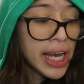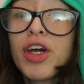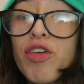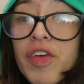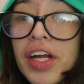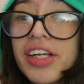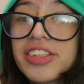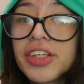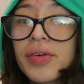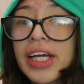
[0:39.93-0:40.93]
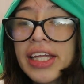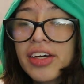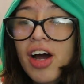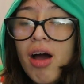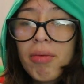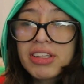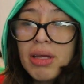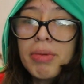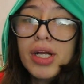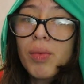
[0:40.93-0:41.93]
Feel free to disagree in the comments.
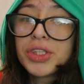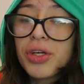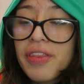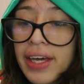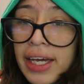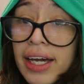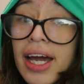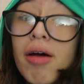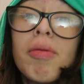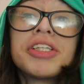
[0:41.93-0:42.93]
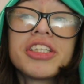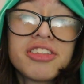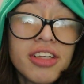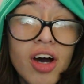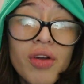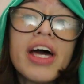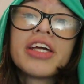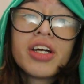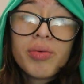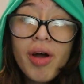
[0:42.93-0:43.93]
Let me know what you think, but just know that
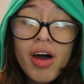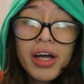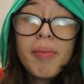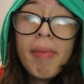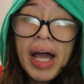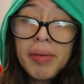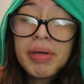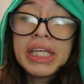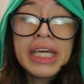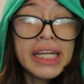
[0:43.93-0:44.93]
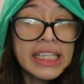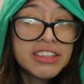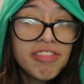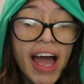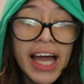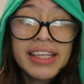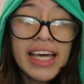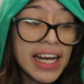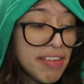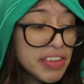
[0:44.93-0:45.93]
you're wrong. My opinion is fact,
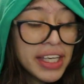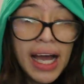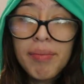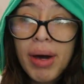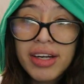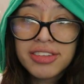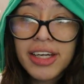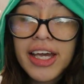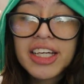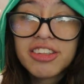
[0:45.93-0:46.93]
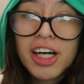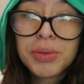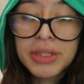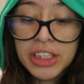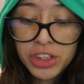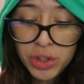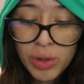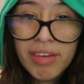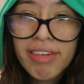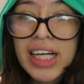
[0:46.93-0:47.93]
and everything I'm about to say is 100%
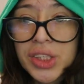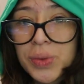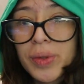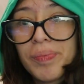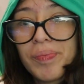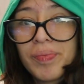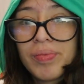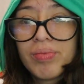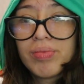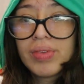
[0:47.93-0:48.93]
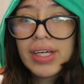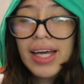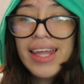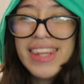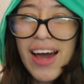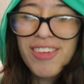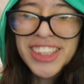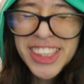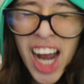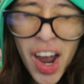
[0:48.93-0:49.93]
true and factual. That was
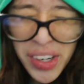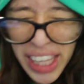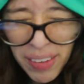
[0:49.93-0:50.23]
a joke!